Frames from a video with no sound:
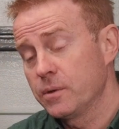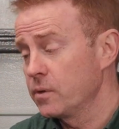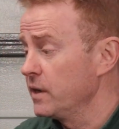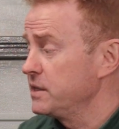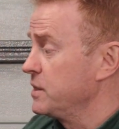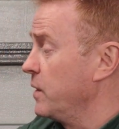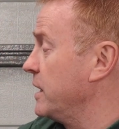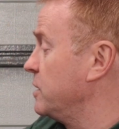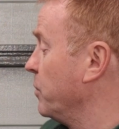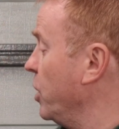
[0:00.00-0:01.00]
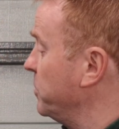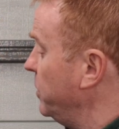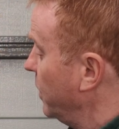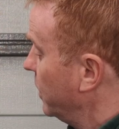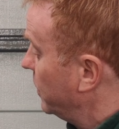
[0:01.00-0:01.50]
All right, so at the
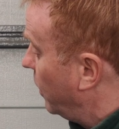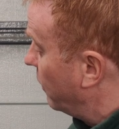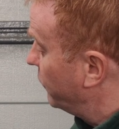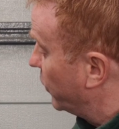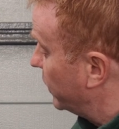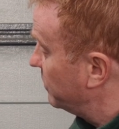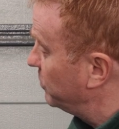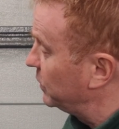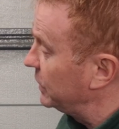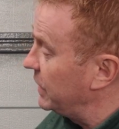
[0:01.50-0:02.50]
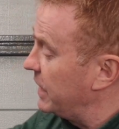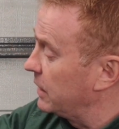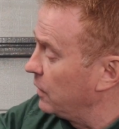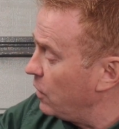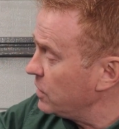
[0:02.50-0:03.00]
moment, I've got it completely
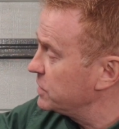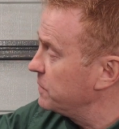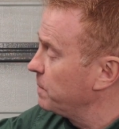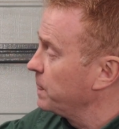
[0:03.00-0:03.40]
unlocked